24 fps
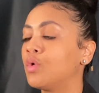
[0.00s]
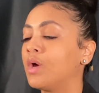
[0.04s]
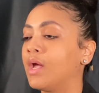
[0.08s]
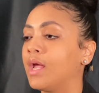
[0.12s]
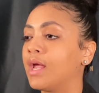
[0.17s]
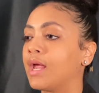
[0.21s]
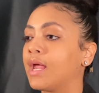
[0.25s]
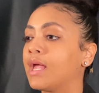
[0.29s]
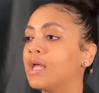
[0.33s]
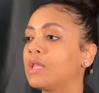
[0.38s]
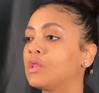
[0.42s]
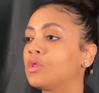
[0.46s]

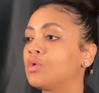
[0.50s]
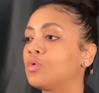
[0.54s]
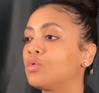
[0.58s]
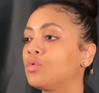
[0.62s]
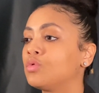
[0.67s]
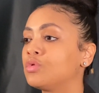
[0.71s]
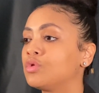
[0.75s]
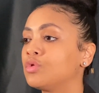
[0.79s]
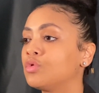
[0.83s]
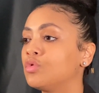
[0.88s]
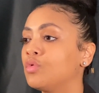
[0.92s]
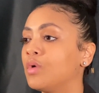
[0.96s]
and get
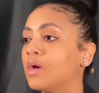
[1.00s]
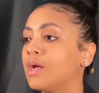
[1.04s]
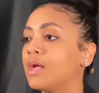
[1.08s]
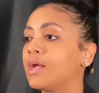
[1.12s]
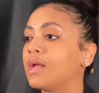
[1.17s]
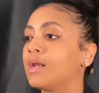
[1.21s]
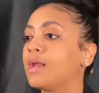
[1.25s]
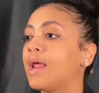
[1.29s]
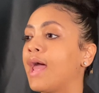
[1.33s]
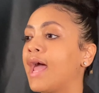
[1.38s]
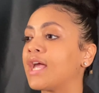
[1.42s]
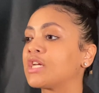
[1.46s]
through to
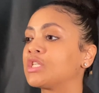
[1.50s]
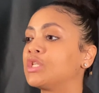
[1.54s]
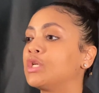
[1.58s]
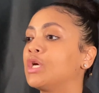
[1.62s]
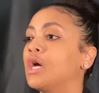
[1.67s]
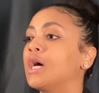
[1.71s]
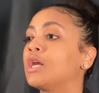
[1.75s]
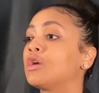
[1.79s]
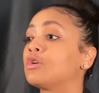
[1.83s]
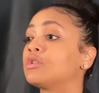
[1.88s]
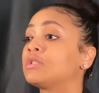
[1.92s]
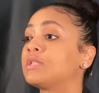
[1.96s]
and actually
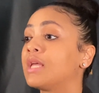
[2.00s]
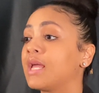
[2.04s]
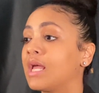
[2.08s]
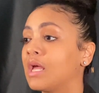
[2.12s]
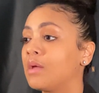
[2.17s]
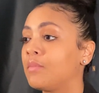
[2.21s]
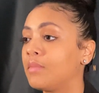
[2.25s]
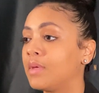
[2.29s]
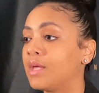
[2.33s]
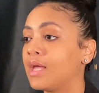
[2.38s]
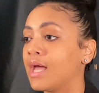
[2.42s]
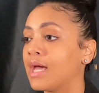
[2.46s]

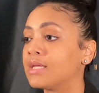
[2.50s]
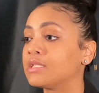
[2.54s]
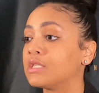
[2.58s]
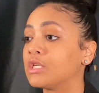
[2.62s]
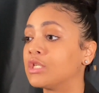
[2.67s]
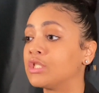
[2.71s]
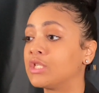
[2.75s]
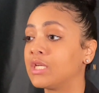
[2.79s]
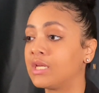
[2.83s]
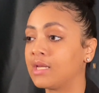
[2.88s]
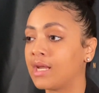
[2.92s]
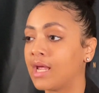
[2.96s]
understand me as a
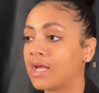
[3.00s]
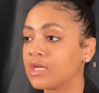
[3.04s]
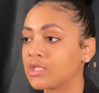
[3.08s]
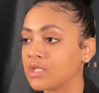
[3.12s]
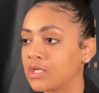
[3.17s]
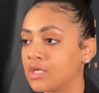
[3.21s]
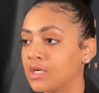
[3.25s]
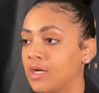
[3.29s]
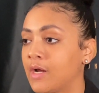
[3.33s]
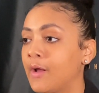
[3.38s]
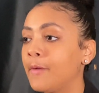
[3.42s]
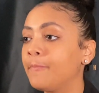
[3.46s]

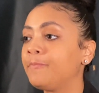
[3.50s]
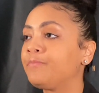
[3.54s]
teenager,